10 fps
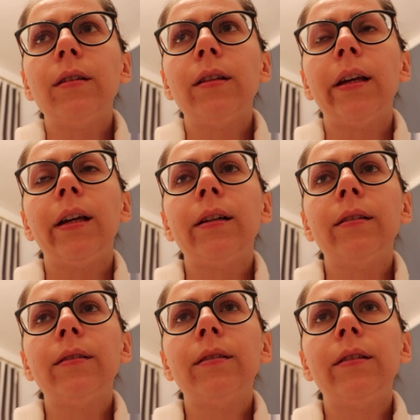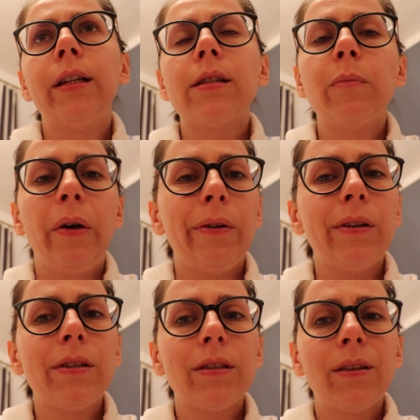like, let's be
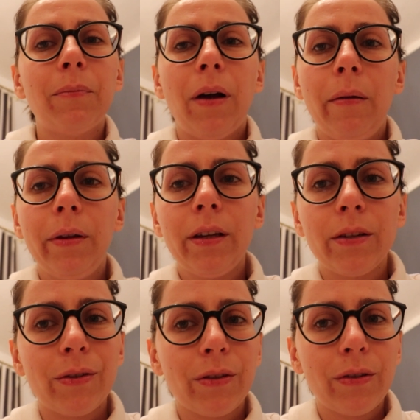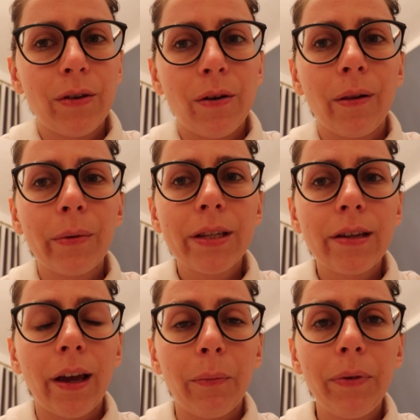honest, the public is always
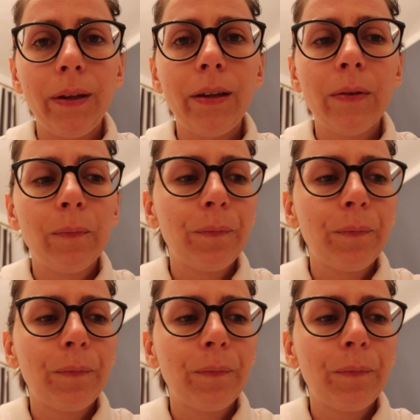happy,